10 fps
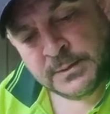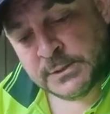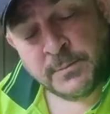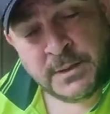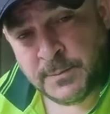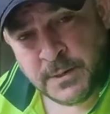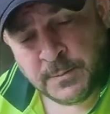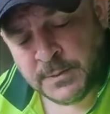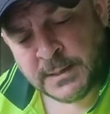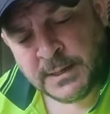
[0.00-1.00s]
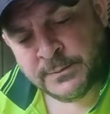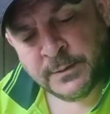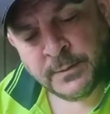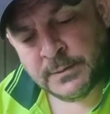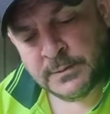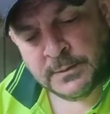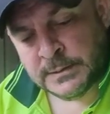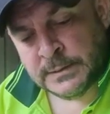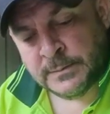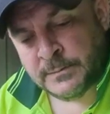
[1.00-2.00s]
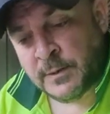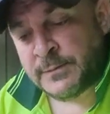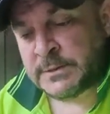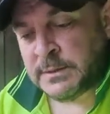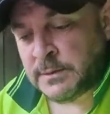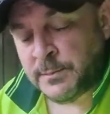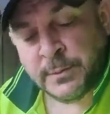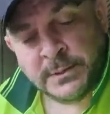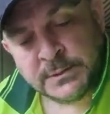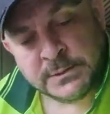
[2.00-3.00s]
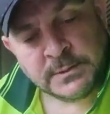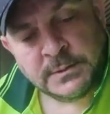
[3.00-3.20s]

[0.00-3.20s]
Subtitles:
not many people that can do it. Obviously the Brits,